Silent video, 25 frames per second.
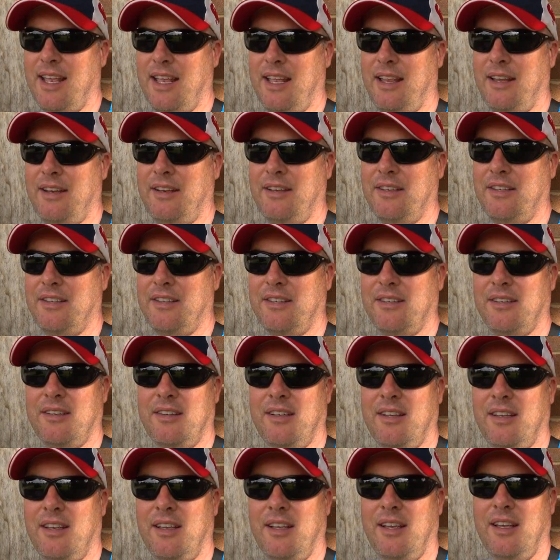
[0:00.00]
and
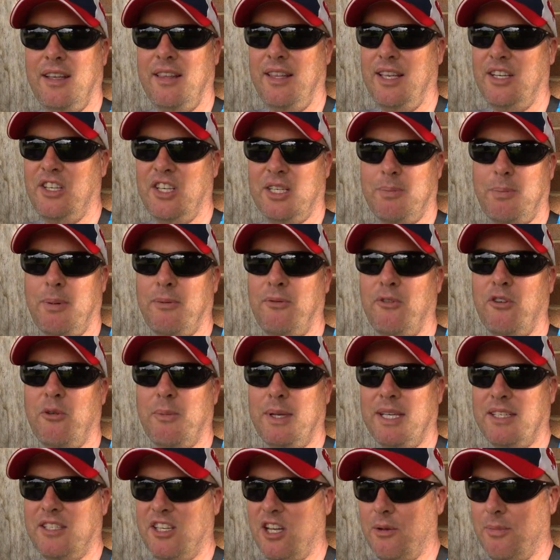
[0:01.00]
they're just
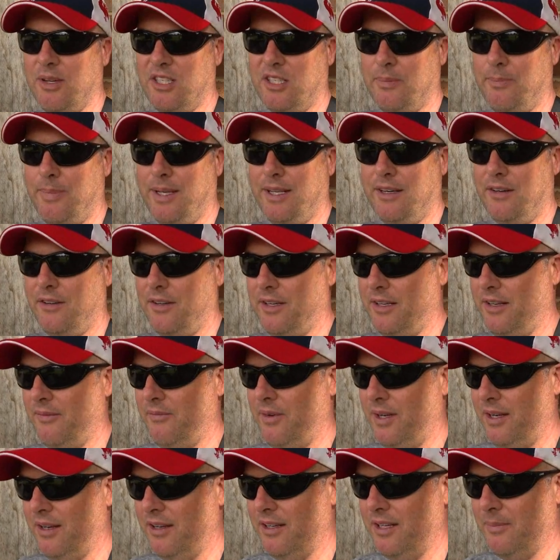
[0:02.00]
performing so much better in the
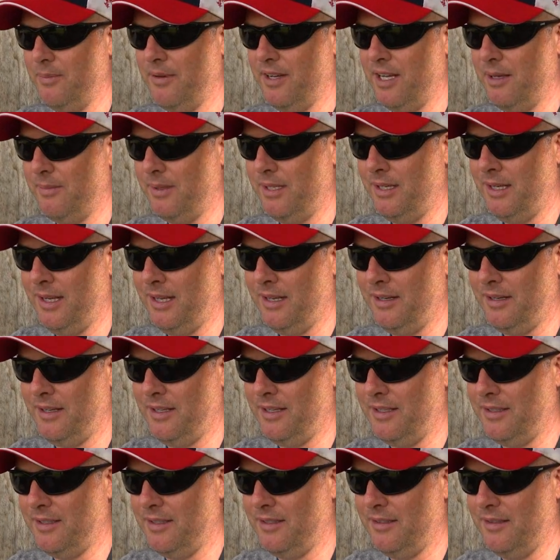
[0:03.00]
video department
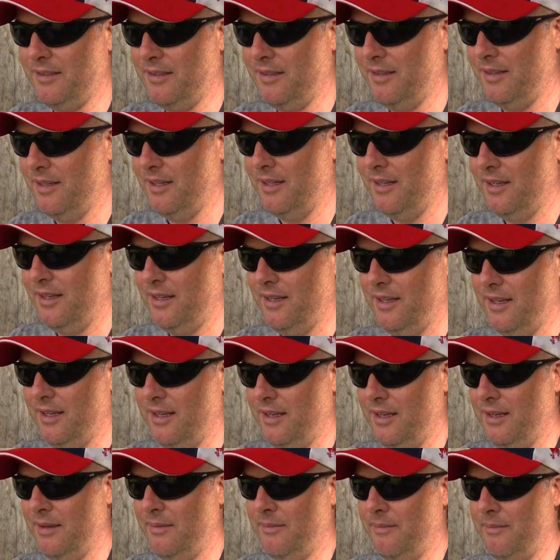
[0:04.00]
nowadays.
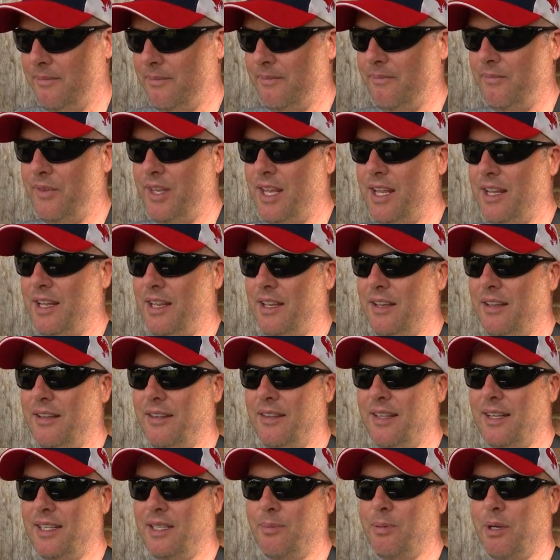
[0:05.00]
Yeah,
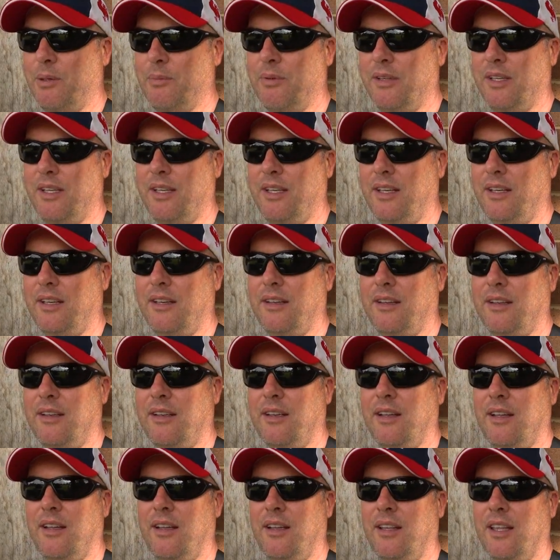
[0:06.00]
that's probably
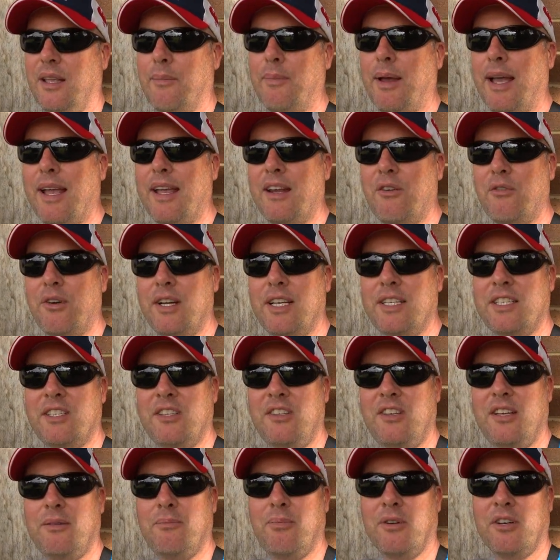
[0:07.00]
the main
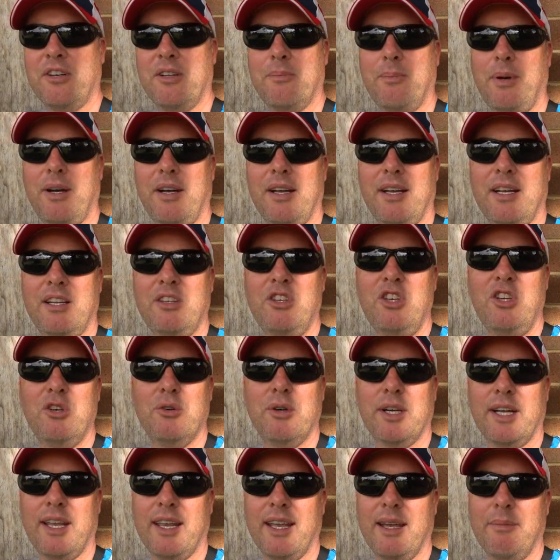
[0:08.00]
reason you'd want to buy a
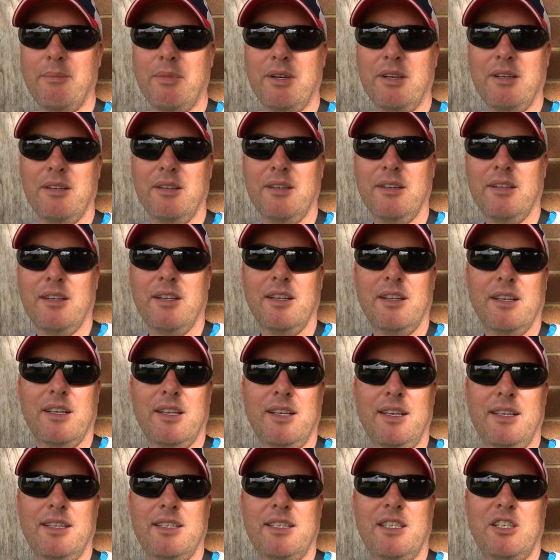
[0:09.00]
newer camera,
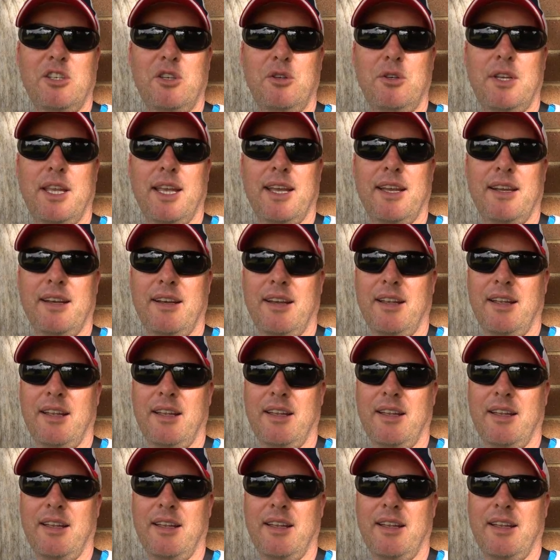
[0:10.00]
is to get